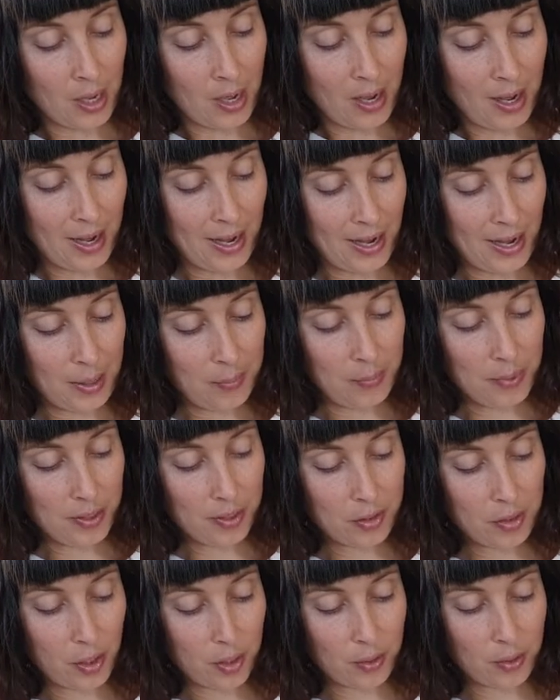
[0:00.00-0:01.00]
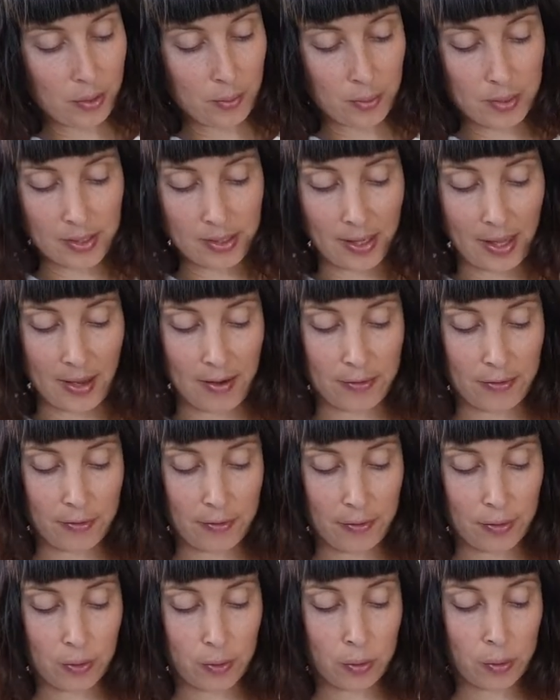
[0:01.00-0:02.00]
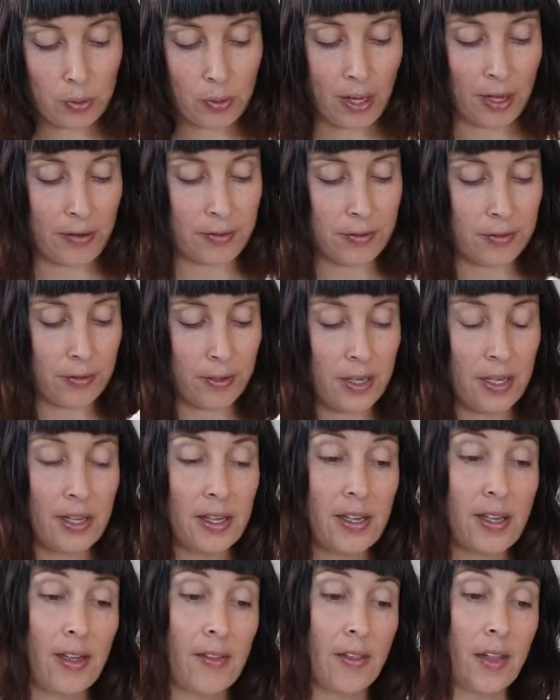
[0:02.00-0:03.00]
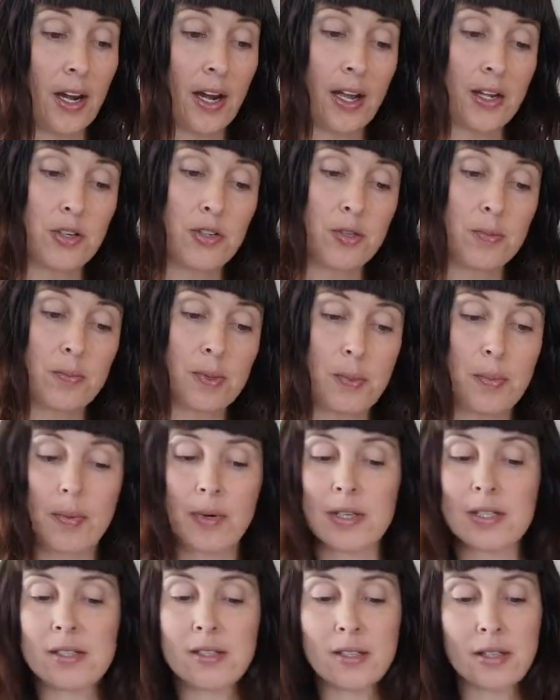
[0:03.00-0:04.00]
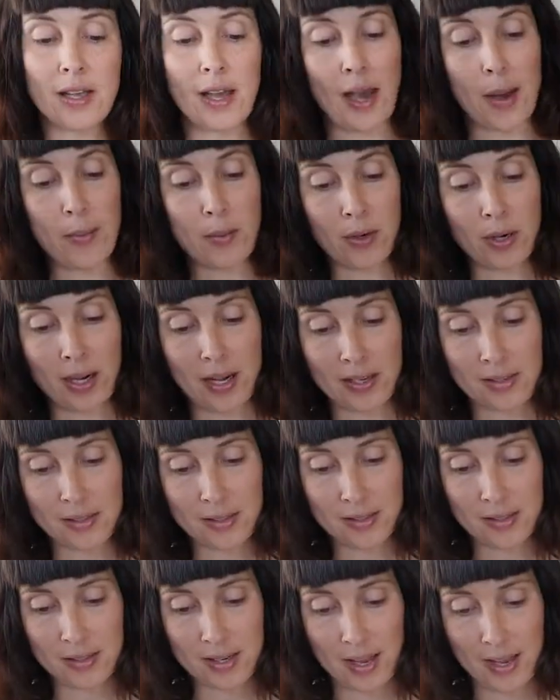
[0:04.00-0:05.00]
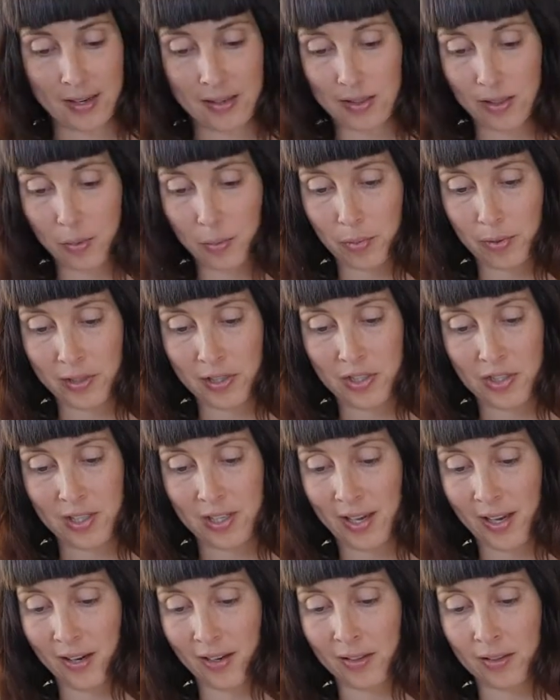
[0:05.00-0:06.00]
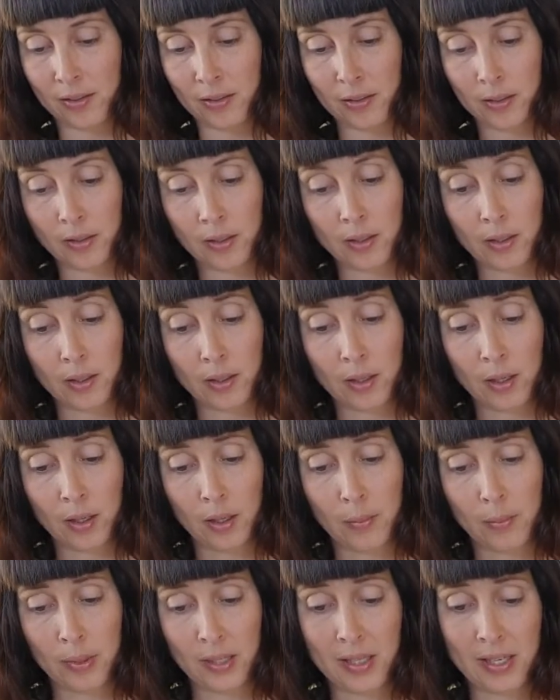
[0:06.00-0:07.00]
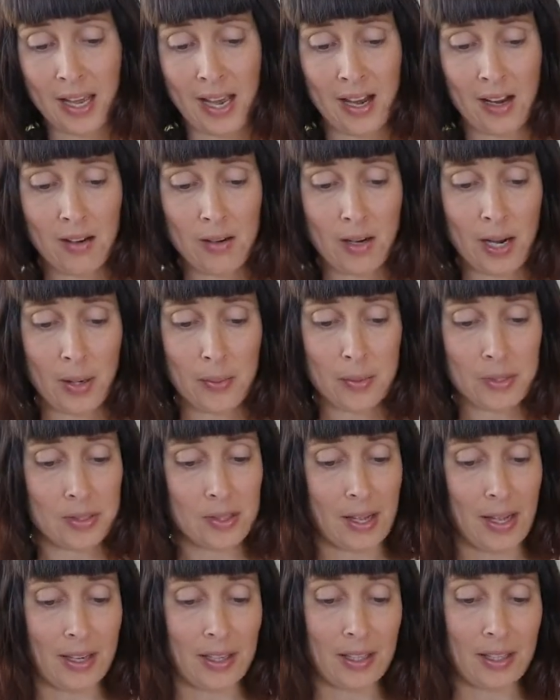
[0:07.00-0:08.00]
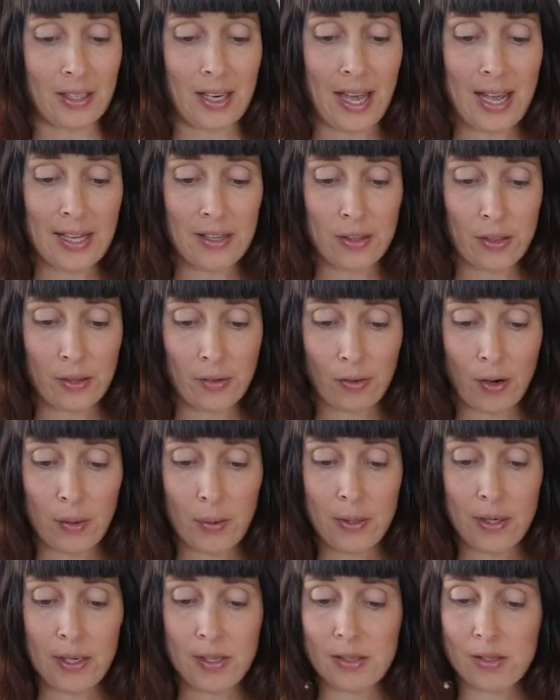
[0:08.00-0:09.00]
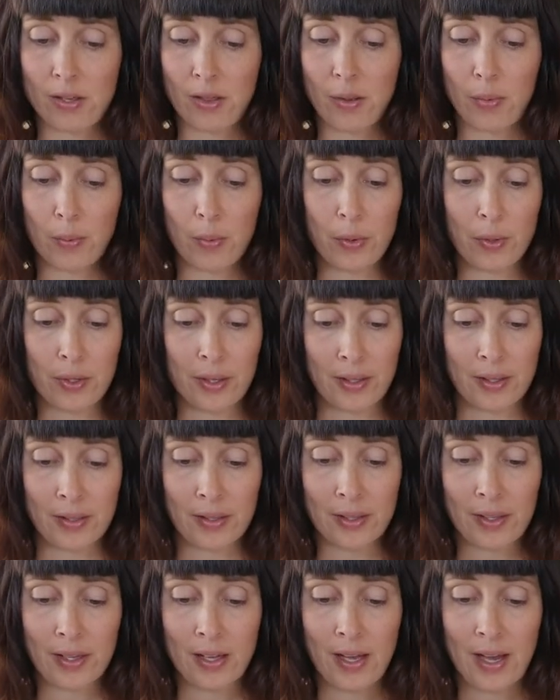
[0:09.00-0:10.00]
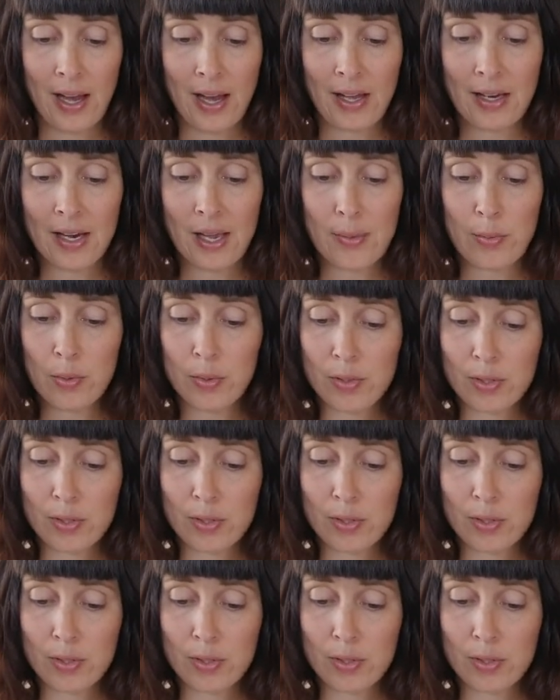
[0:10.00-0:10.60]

I had been told it was love, all love, and that I should be presently able to understand and appreciate it. But now I was like a lad thrown into the water, unable to